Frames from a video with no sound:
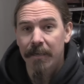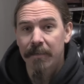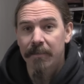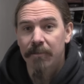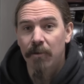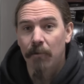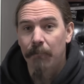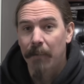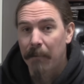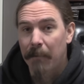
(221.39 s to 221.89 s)
And
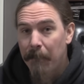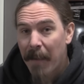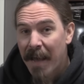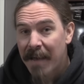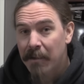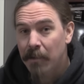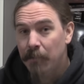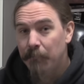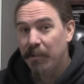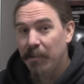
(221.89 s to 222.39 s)
so my
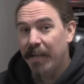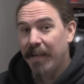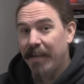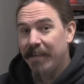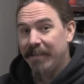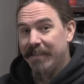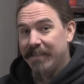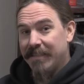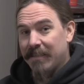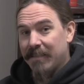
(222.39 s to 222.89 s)
backup
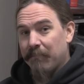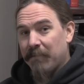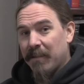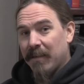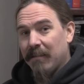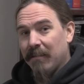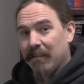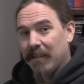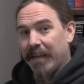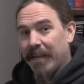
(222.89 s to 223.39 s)
plan is
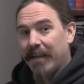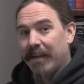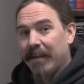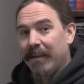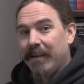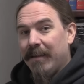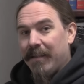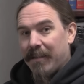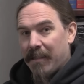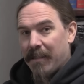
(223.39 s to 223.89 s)
something like
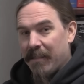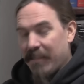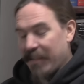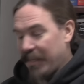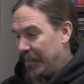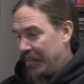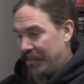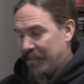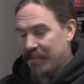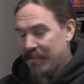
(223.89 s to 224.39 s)

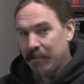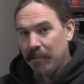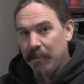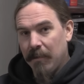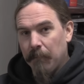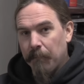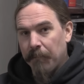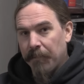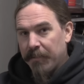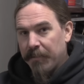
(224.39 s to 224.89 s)
this.
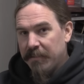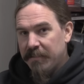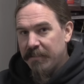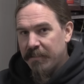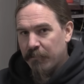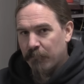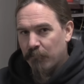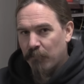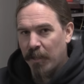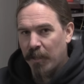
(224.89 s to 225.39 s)
This
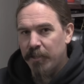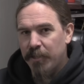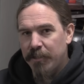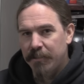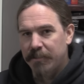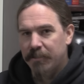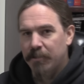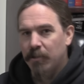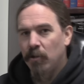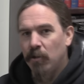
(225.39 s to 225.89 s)
is a
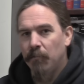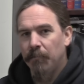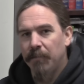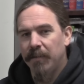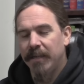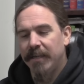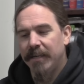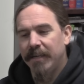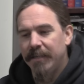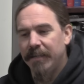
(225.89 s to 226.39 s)
Russian scope
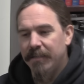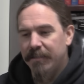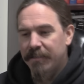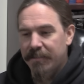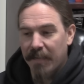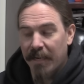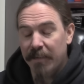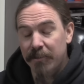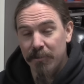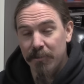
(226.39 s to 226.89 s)
that
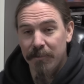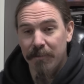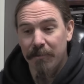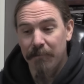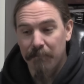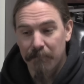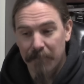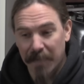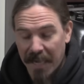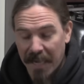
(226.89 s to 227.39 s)
is
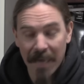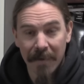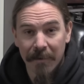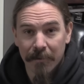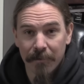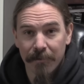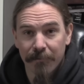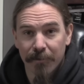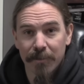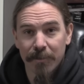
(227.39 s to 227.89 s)
actually
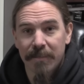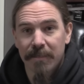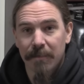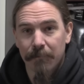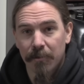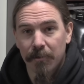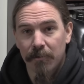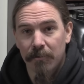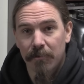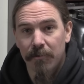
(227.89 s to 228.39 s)
mechanically very
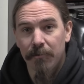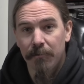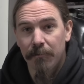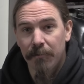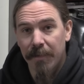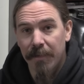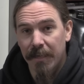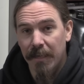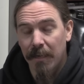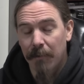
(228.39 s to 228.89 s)
similar
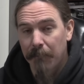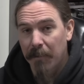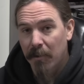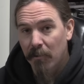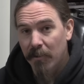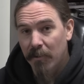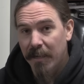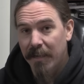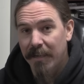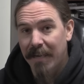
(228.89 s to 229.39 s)
to the
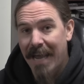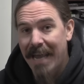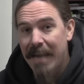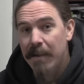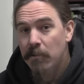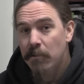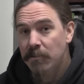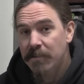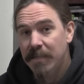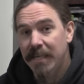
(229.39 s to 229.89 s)
American
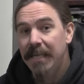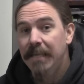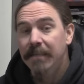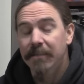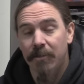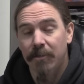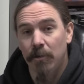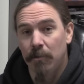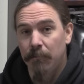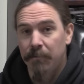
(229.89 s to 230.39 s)
ART
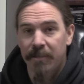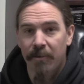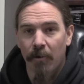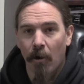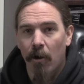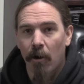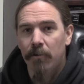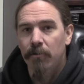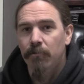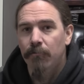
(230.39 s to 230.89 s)
scopes, the
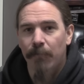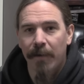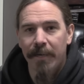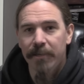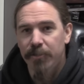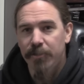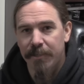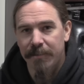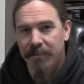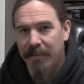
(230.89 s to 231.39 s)

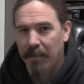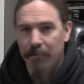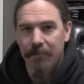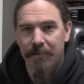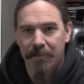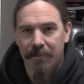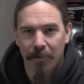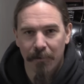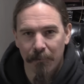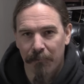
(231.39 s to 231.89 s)
Auto-Ranging
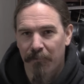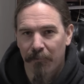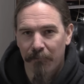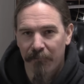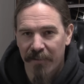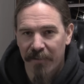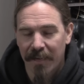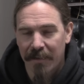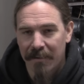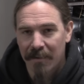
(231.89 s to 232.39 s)
Telescope
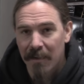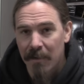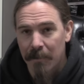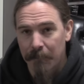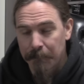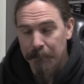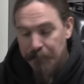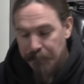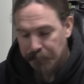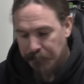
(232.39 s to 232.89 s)
from
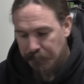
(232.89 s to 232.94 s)
Vietnam.